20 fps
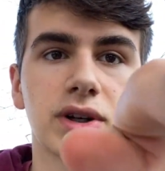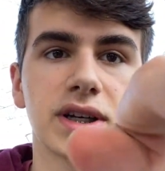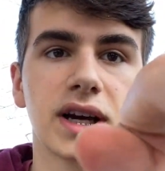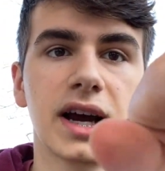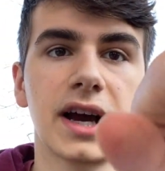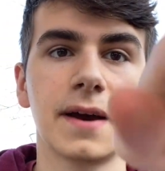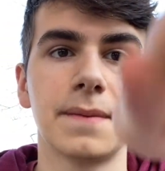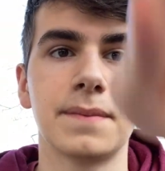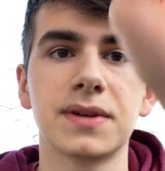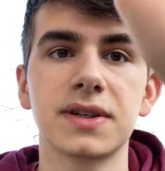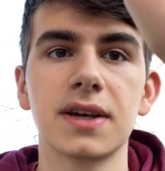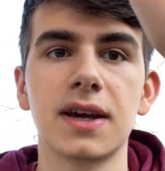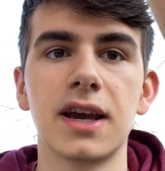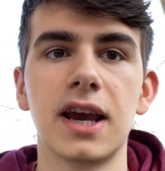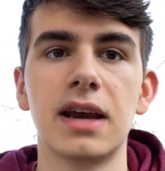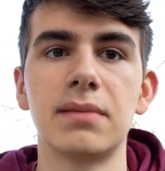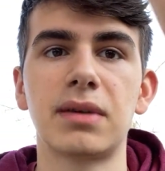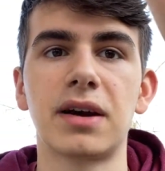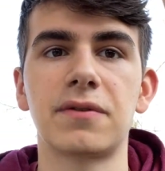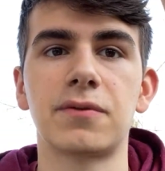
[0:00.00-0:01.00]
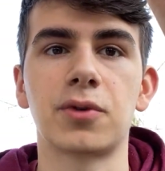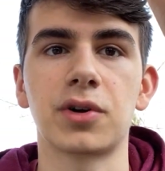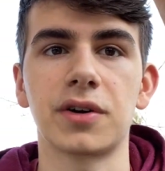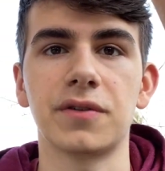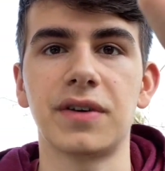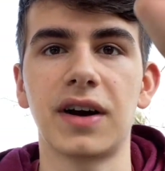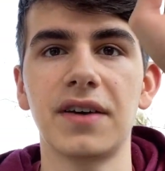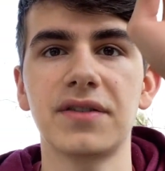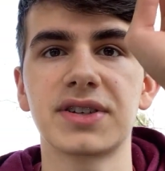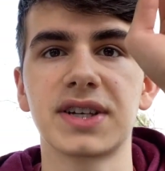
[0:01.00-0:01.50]
times and my
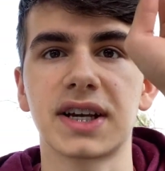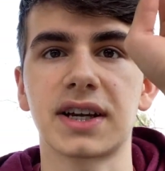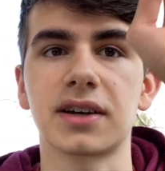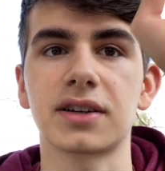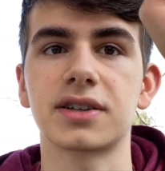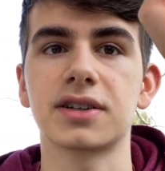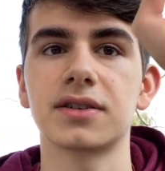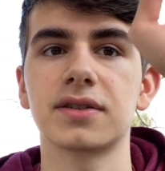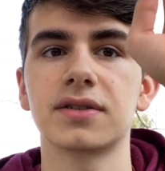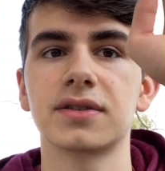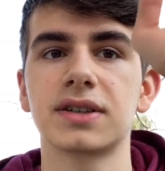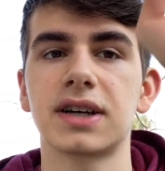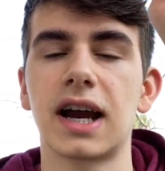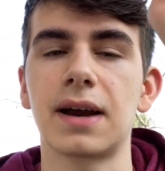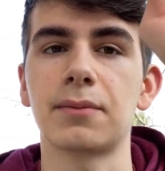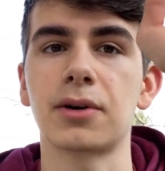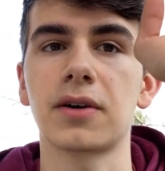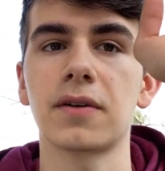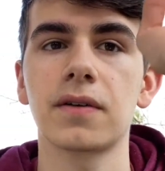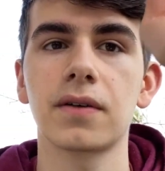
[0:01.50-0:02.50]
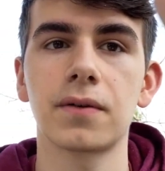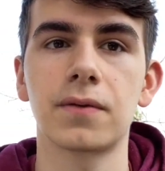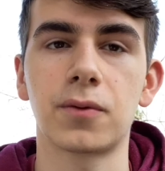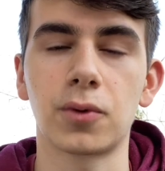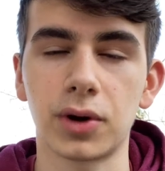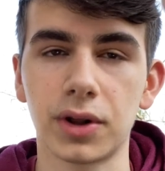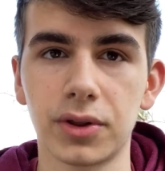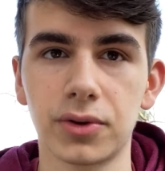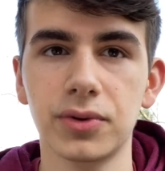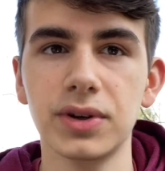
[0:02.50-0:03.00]
45-second timer
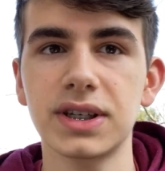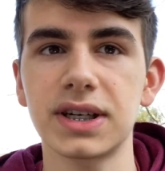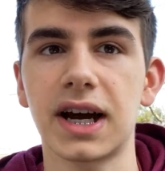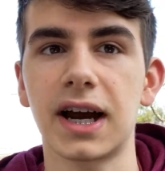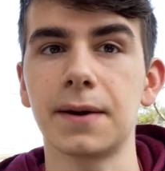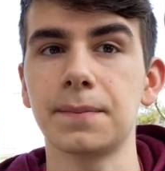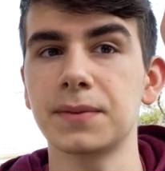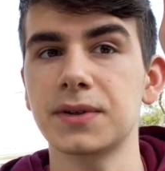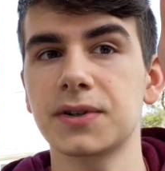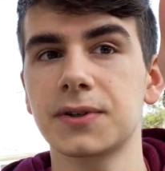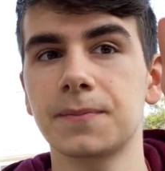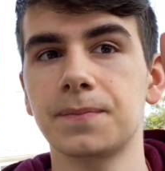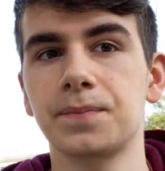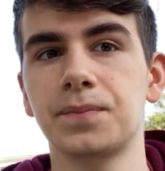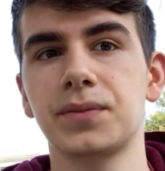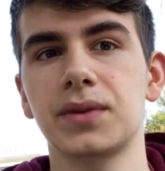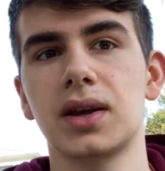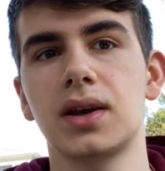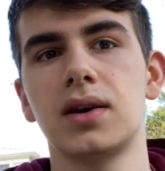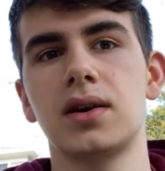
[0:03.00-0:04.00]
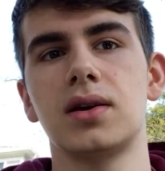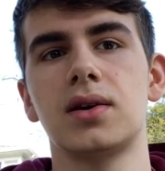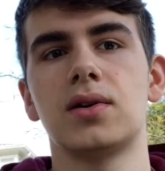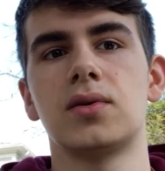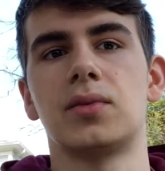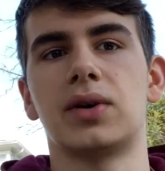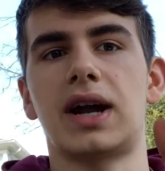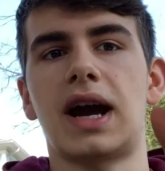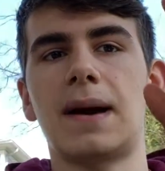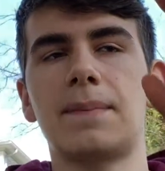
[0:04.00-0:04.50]
43 times,
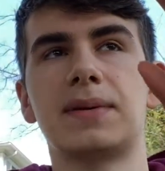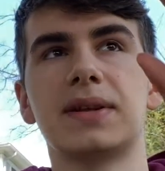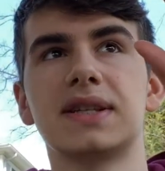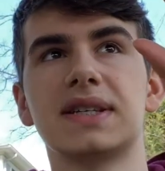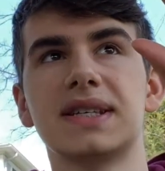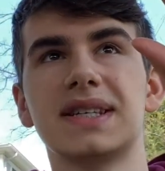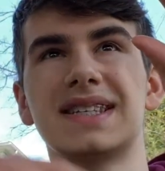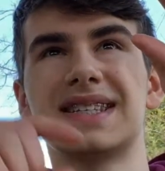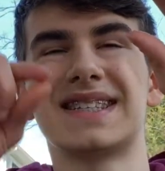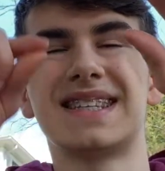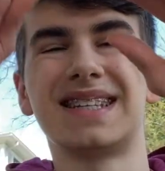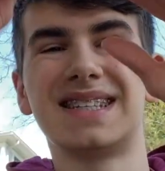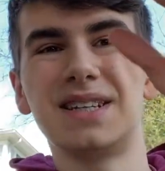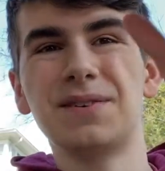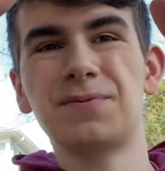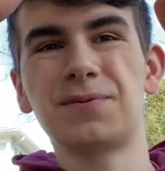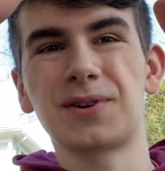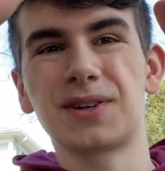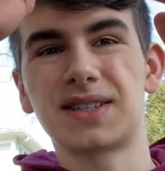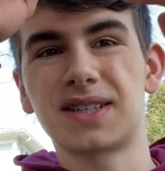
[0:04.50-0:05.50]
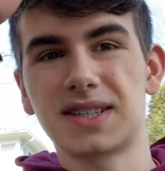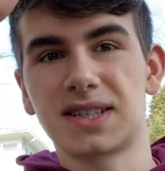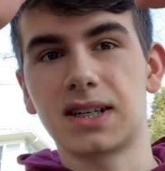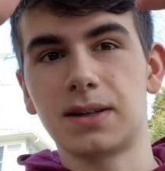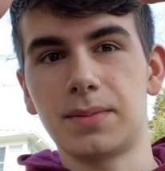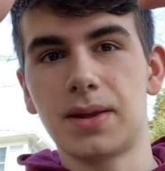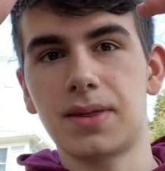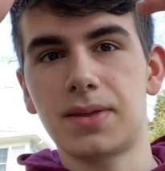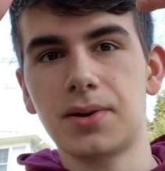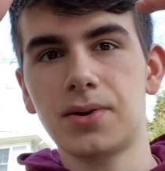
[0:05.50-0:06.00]
what happens is the difference is going
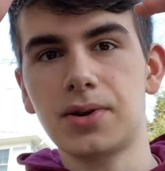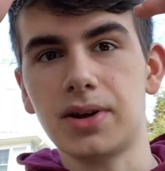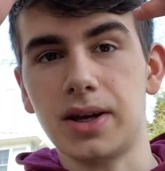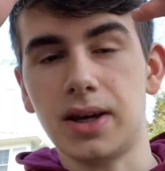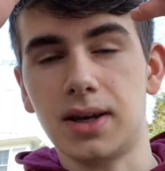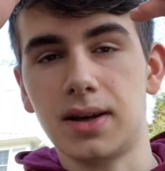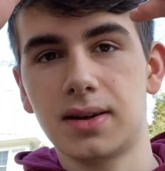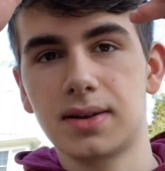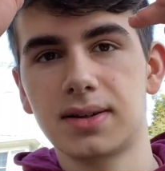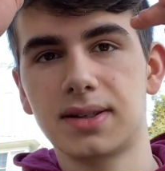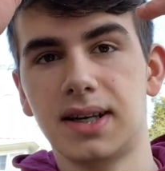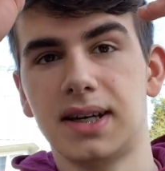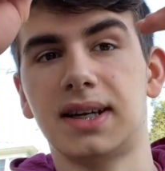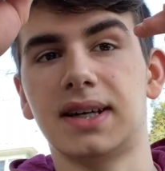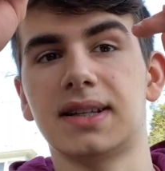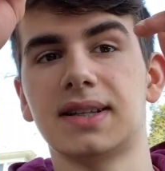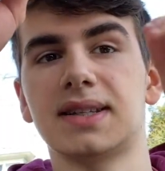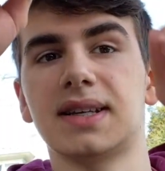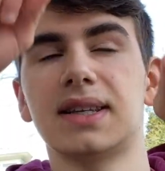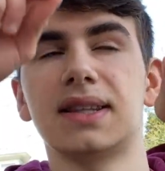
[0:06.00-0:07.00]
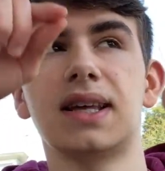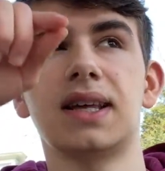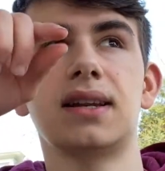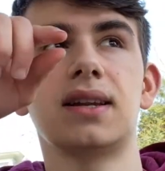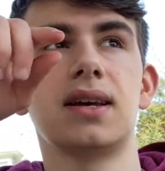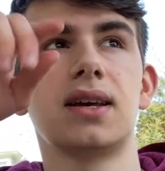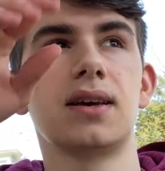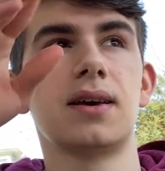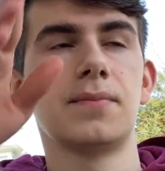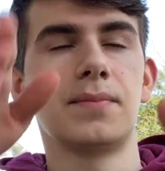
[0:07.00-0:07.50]
to be 30 seconds. And
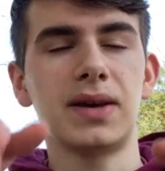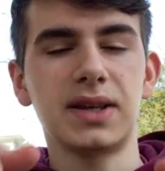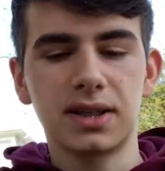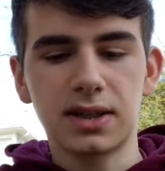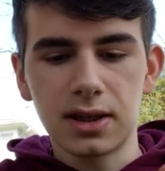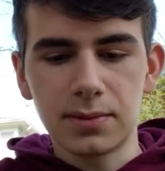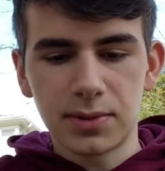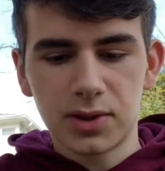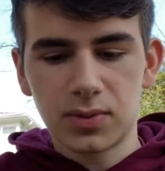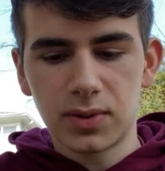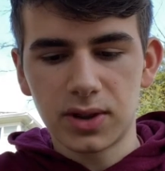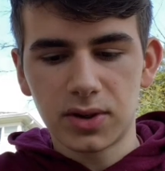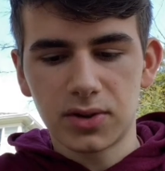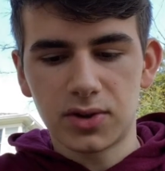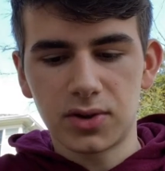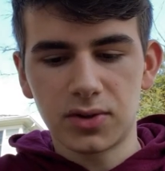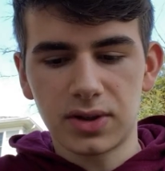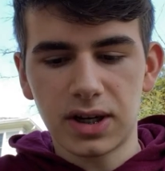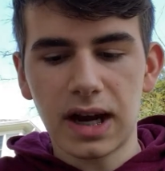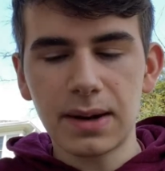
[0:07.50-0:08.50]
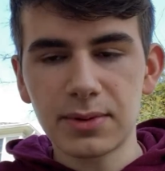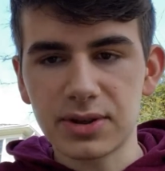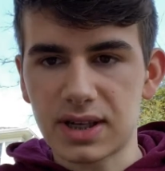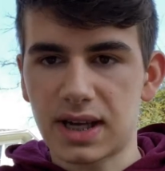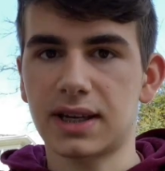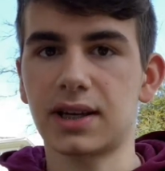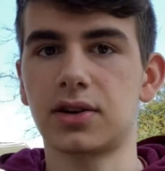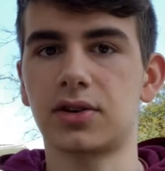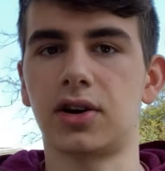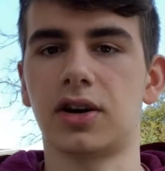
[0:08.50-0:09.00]
then basically between those two timers,
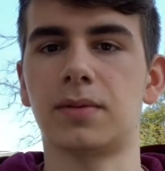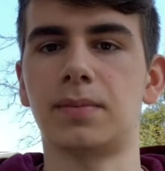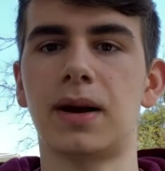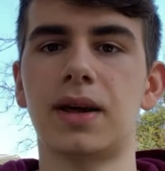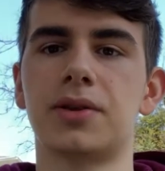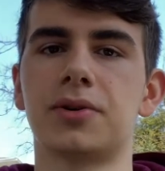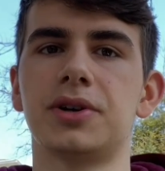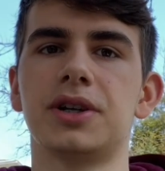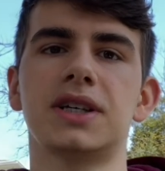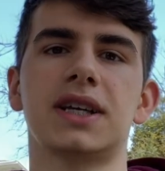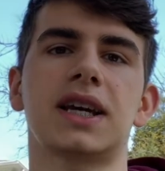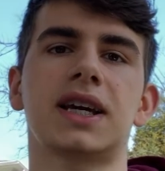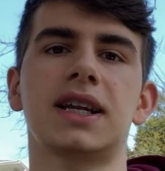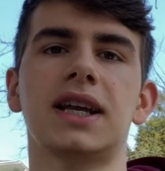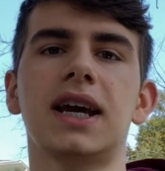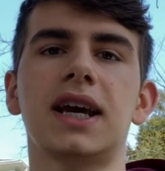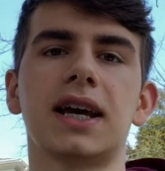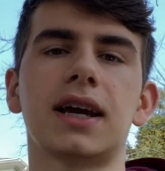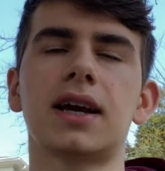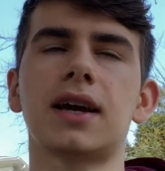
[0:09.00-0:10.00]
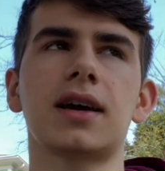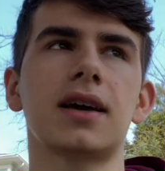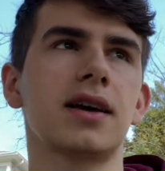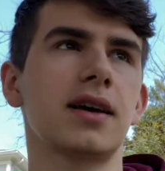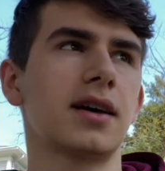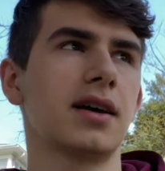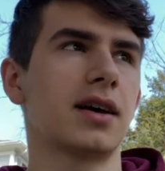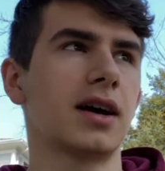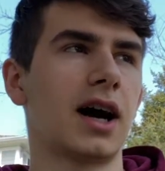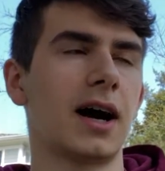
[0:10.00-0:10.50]
I can cook my 30-second egg.
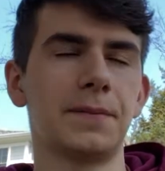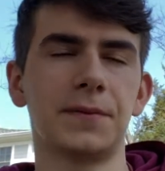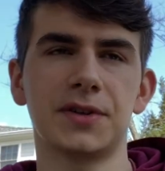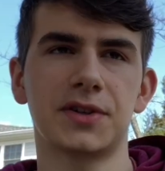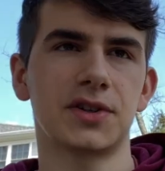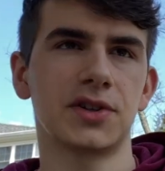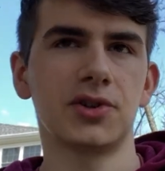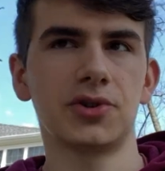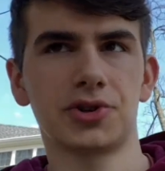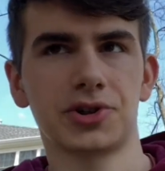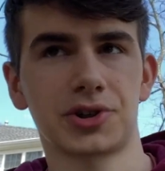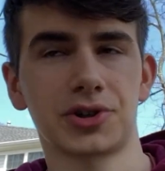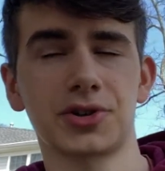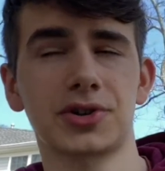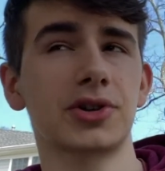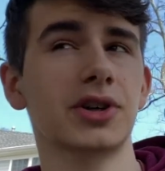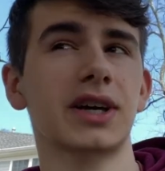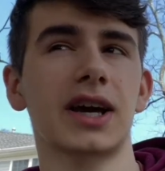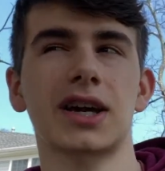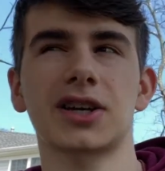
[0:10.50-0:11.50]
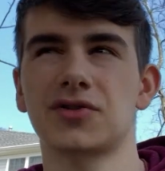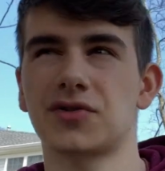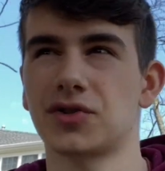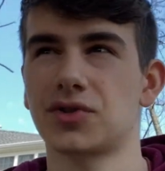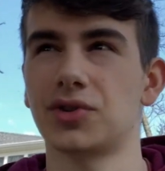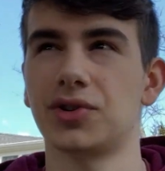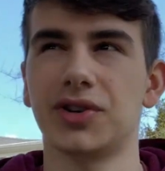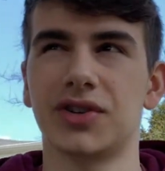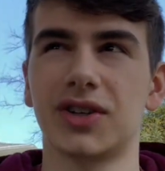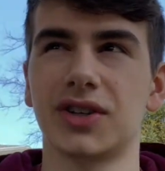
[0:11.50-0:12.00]
Obviously, you shouldn't cook eggs for
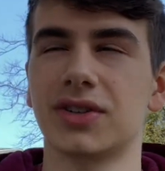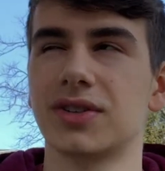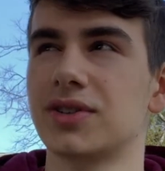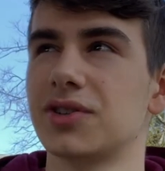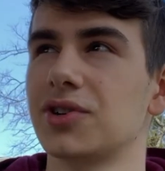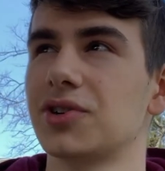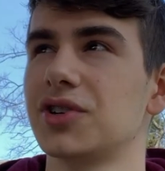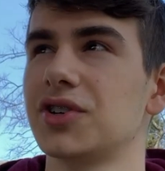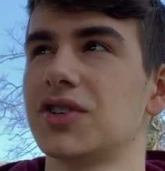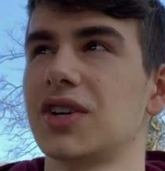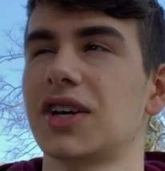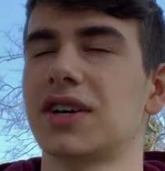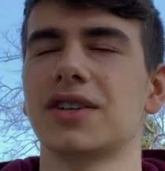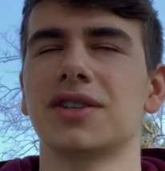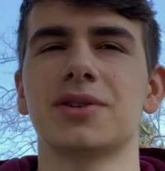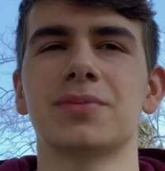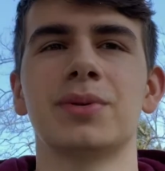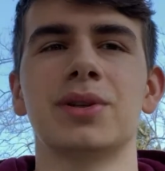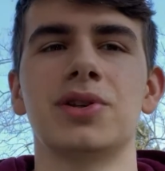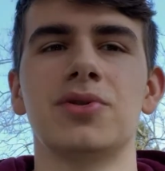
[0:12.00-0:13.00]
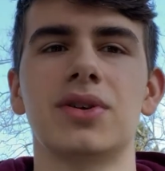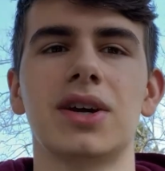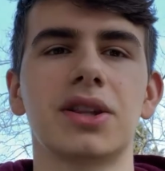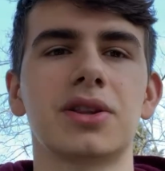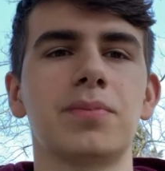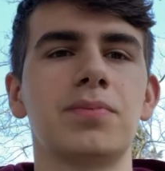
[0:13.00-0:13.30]
30 seconds, but you get